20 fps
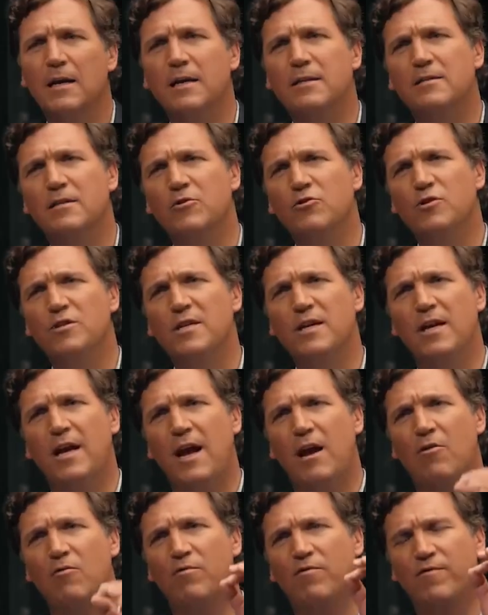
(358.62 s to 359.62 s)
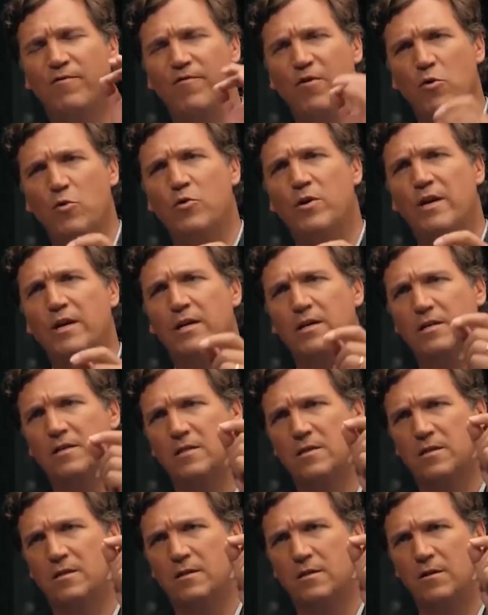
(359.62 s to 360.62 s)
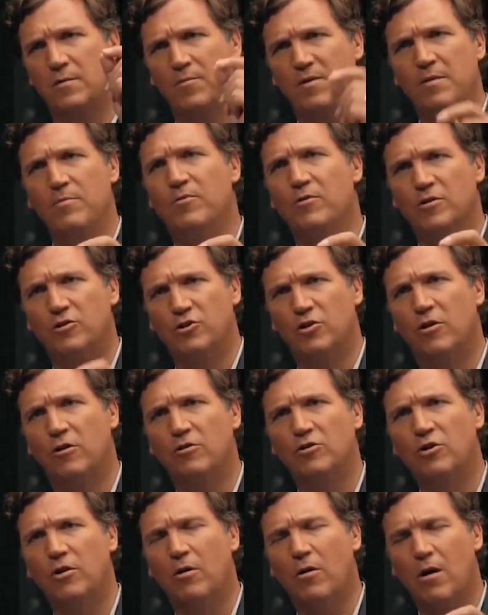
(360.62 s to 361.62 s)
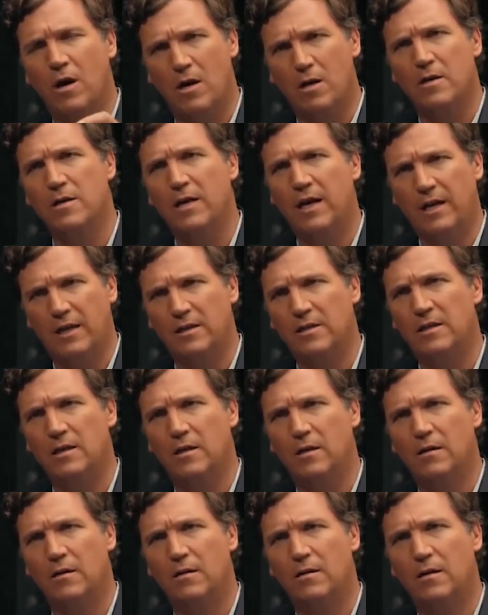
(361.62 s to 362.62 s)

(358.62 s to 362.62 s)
it's interesting how focused the people in charge are on nicotine.